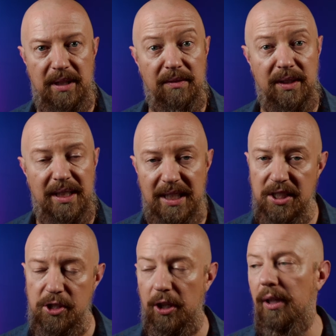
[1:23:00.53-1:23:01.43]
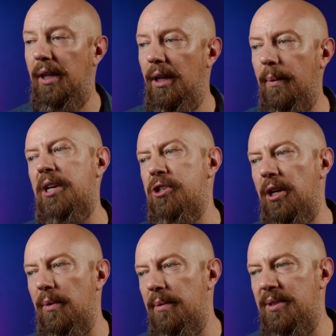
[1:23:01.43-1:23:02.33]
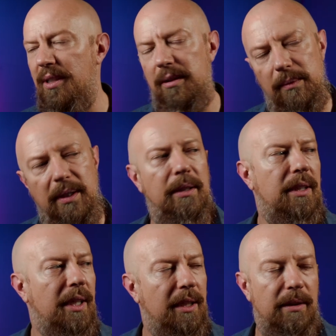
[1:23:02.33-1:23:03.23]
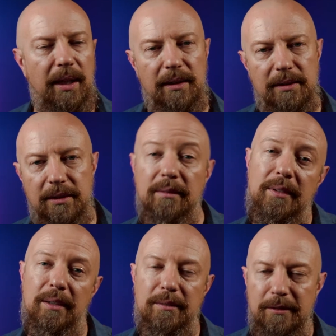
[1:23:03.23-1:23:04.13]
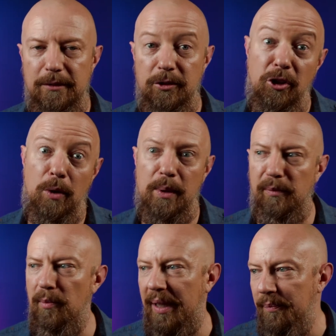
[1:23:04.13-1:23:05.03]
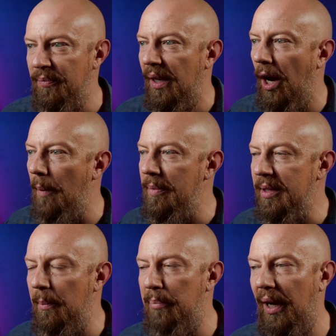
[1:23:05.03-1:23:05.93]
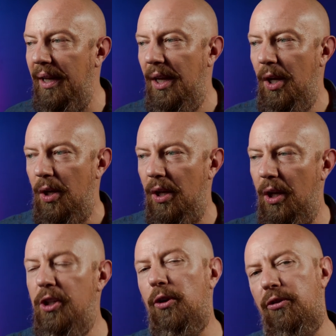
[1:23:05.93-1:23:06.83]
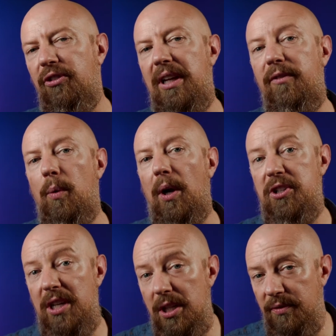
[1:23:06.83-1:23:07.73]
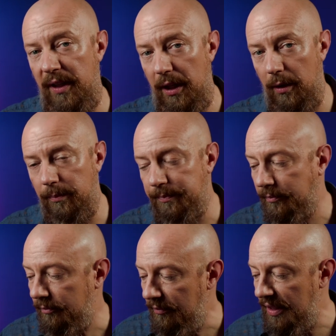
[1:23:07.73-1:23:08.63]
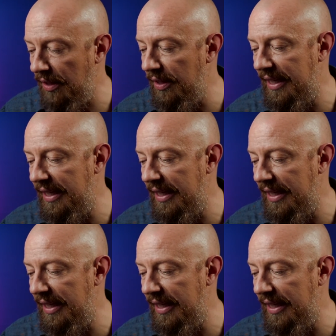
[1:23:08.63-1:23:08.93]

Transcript: even easier. When I shared it with him, he's like, why the hell didn't I do that? So, you know, chalk one up for me. But you'll see if you watch his video that